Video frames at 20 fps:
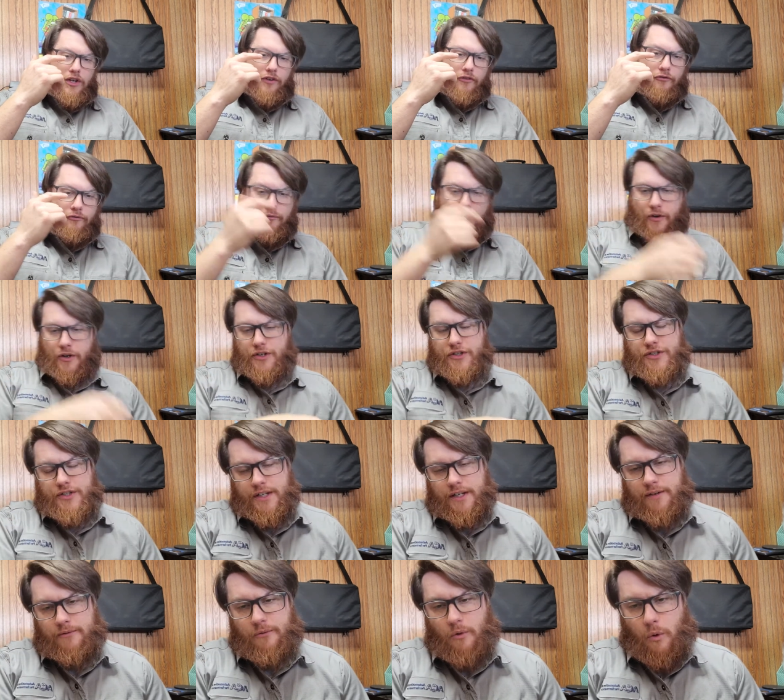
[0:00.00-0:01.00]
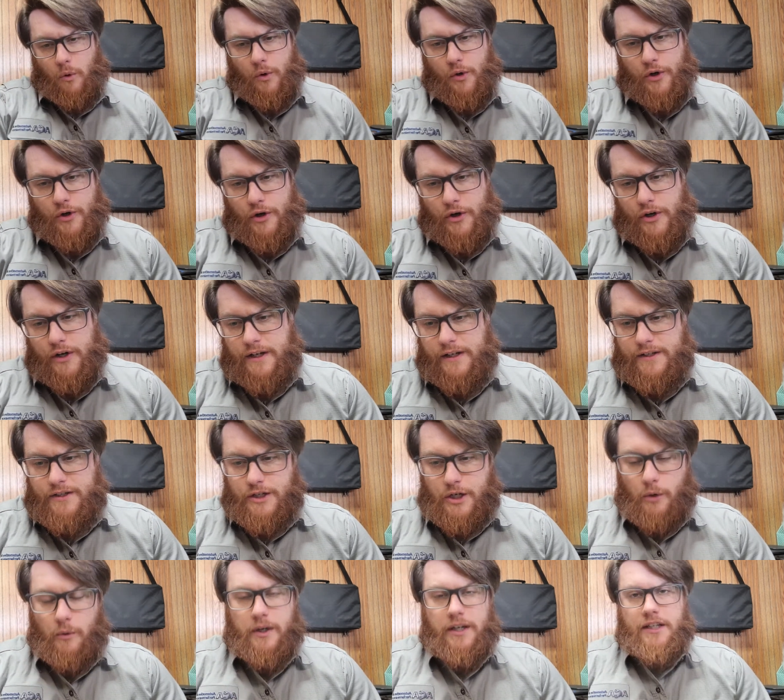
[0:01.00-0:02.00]
First thing of order is
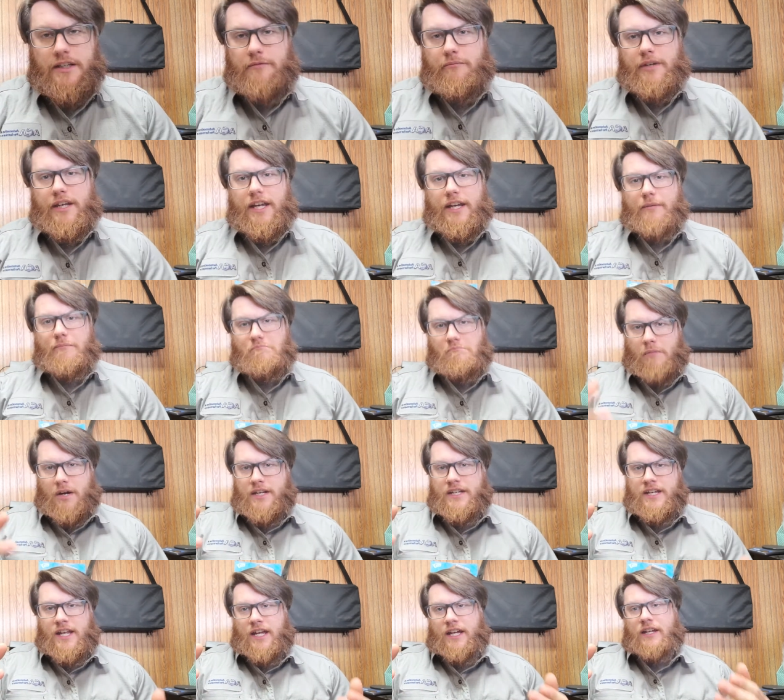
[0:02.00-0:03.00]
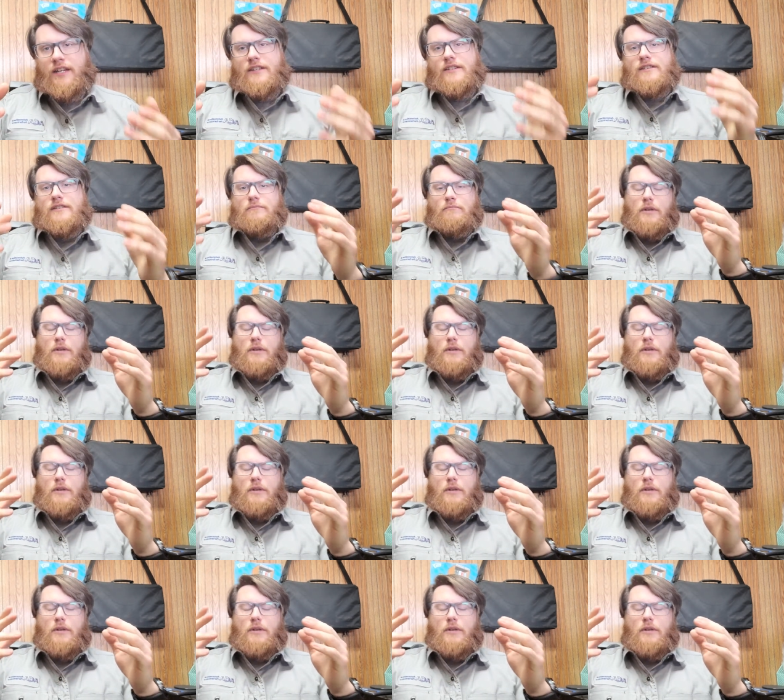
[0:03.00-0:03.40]
going to be Mondays.